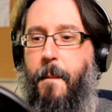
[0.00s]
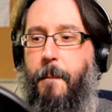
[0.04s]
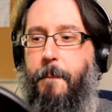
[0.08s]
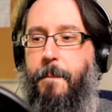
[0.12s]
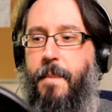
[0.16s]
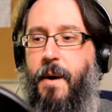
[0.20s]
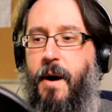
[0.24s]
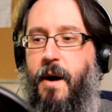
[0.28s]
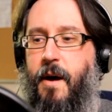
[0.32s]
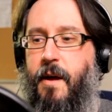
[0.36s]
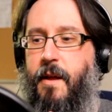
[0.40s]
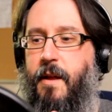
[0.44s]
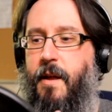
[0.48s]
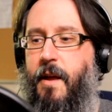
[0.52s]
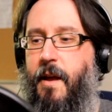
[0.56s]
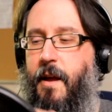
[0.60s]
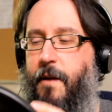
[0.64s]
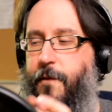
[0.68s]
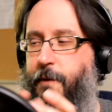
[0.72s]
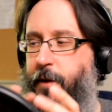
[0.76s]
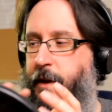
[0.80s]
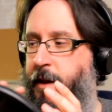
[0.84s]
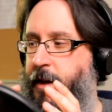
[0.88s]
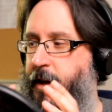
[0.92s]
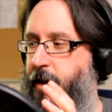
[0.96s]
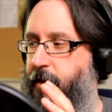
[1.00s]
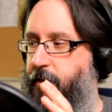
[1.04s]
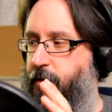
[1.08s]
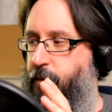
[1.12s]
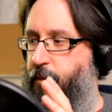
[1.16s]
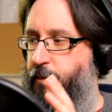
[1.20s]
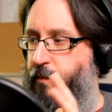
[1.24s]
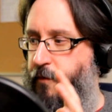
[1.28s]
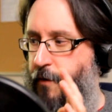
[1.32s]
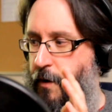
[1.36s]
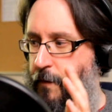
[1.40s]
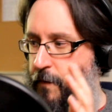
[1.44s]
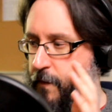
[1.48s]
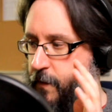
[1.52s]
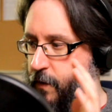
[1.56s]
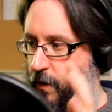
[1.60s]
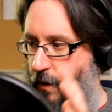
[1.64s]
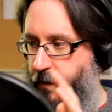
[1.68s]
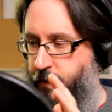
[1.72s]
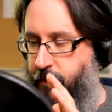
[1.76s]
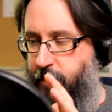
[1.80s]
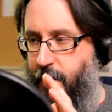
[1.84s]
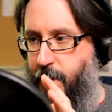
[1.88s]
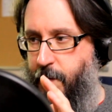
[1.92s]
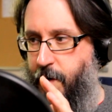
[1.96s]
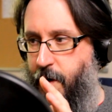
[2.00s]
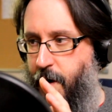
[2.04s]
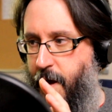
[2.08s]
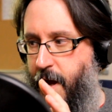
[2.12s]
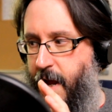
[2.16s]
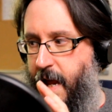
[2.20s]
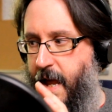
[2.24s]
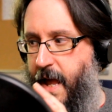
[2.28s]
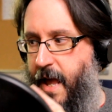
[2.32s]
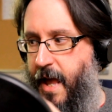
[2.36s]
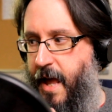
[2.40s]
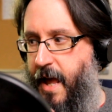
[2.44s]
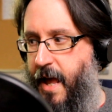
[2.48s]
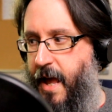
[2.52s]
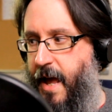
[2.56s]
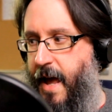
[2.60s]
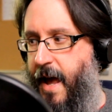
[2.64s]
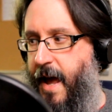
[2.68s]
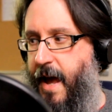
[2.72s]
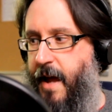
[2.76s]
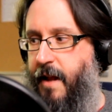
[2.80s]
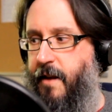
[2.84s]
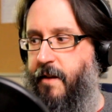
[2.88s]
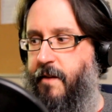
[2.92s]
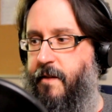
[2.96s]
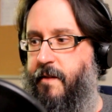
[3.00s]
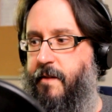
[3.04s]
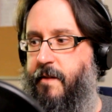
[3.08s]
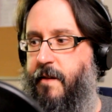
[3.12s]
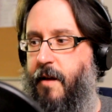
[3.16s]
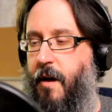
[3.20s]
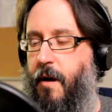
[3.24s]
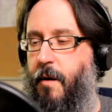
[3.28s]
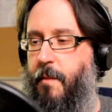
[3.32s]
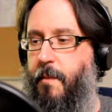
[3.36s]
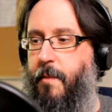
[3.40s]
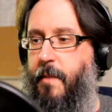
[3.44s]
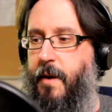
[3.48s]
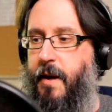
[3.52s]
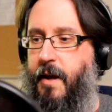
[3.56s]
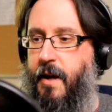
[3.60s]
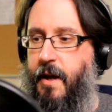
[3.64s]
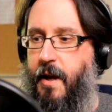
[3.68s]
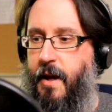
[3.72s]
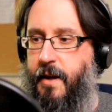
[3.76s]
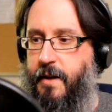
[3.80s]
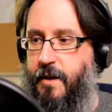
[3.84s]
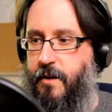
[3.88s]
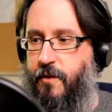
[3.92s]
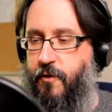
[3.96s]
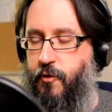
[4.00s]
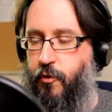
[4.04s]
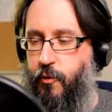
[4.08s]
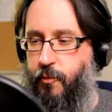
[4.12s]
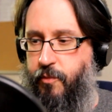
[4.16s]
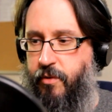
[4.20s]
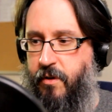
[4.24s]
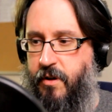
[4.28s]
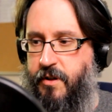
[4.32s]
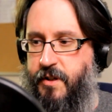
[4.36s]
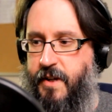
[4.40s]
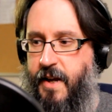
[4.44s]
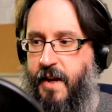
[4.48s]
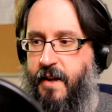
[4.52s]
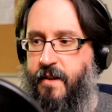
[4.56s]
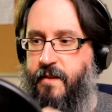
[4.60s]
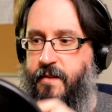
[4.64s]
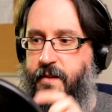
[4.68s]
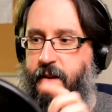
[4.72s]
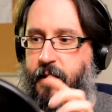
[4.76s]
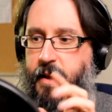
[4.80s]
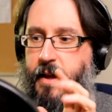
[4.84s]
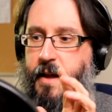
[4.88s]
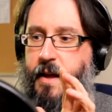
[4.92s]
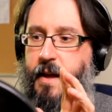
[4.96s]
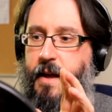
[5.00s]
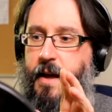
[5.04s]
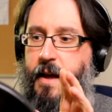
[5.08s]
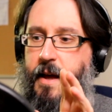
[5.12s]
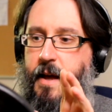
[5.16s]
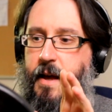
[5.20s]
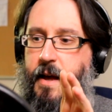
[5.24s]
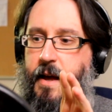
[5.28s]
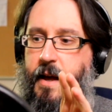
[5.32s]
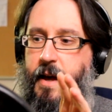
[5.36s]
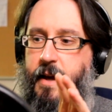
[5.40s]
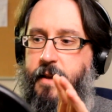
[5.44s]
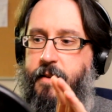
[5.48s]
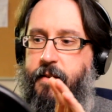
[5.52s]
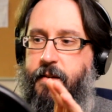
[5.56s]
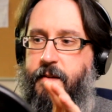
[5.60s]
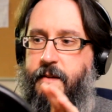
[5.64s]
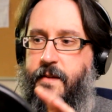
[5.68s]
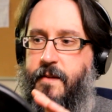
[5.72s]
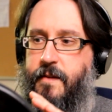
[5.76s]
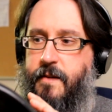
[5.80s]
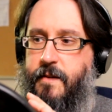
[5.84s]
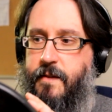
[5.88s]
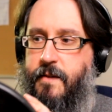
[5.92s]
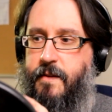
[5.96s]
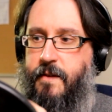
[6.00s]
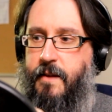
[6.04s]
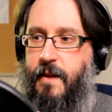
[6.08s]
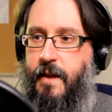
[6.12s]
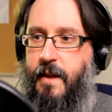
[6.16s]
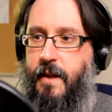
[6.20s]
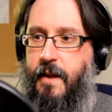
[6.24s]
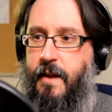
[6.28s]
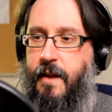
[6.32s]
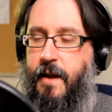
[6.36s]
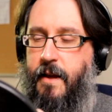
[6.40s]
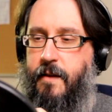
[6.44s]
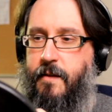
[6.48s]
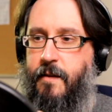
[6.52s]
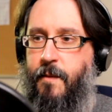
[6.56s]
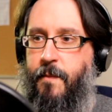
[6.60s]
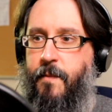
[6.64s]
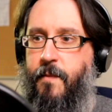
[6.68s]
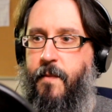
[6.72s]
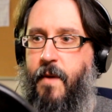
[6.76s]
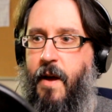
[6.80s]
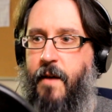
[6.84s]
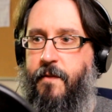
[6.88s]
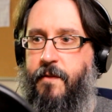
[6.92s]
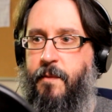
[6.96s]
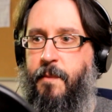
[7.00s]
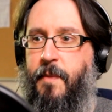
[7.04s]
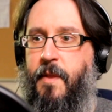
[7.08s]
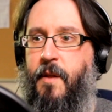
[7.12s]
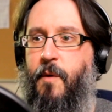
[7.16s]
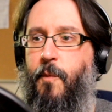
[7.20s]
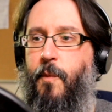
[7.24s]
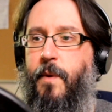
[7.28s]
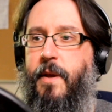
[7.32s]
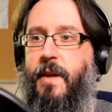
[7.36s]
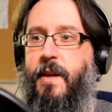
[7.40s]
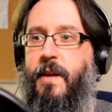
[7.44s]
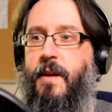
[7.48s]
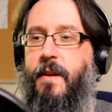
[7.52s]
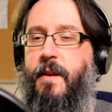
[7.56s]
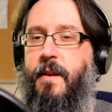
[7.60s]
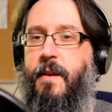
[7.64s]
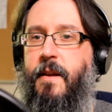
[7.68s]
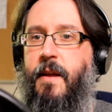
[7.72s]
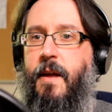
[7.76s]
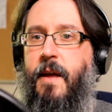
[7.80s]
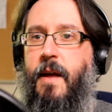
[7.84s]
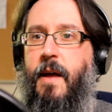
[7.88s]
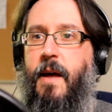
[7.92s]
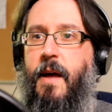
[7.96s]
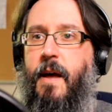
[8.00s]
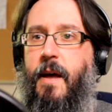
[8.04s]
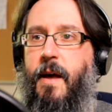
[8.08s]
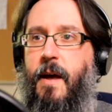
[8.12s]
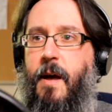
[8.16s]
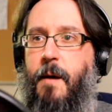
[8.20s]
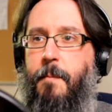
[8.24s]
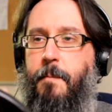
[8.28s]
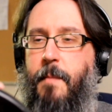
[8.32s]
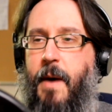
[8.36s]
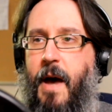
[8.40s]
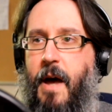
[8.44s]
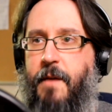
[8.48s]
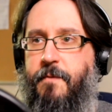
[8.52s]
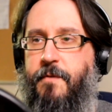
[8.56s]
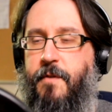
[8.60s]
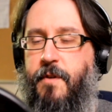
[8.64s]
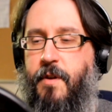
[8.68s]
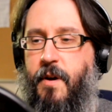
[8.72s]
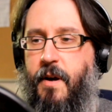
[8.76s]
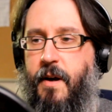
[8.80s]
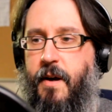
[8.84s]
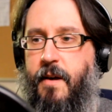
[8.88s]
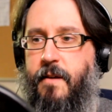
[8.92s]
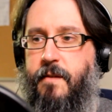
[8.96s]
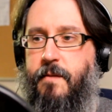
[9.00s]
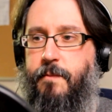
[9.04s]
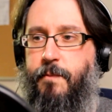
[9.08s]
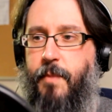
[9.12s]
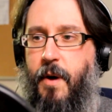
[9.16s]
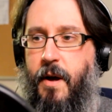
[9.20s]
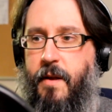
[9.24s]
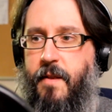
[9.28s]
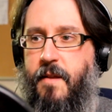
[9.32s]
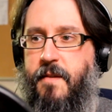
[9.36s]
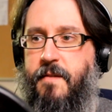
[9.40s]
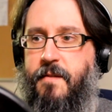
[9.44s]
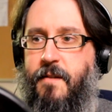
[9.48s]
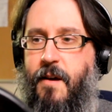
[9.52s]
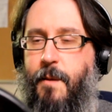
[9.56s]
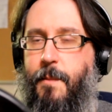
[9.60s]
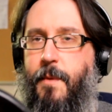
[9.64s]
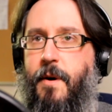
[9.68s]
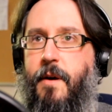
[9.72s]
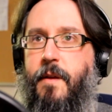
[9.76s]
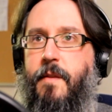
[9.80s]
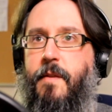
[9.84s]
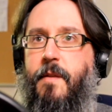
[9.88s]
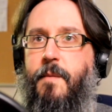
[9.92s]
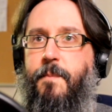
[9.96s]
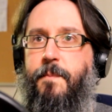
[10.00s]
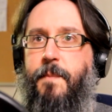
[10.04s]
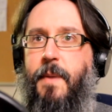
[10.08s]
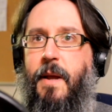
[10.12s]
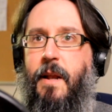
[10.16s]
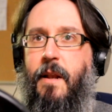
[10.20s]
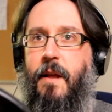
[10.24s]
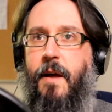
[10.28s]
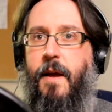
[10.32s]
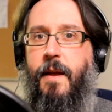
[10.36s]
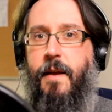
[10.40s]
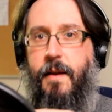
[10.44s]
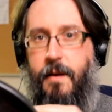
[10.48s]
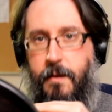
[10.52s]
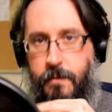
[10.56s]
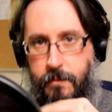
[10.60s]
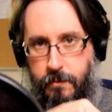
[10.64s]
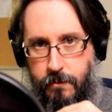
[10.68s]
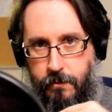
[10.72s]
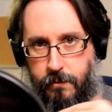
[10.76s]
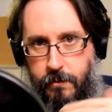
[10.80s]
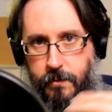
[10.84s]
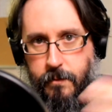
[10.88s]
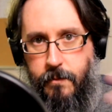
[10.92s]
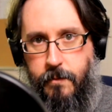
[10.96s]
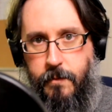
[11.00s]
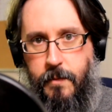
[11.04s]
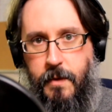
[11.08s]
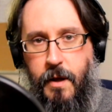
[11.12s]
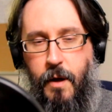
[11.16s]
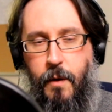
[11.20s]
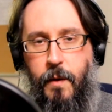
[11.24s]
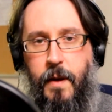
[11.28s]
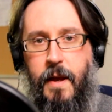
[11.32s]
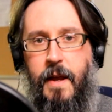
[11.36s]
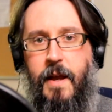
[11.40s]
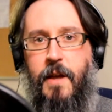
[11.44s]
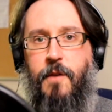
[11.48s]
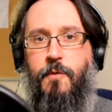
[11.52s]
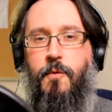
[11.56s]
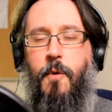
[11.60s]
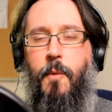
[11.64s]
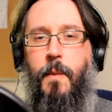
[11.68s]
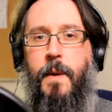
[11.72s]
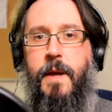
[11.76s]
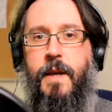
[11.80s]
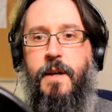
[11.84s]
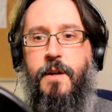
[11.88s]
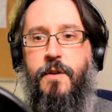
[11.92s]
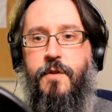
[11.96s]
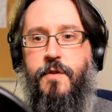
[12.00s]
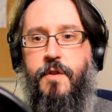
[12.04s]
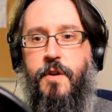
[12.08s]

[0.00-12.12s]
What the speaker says: But if we can get some proof of concept going here and some additional projects, and have something we can advertise by the summer. To be like, here's what we can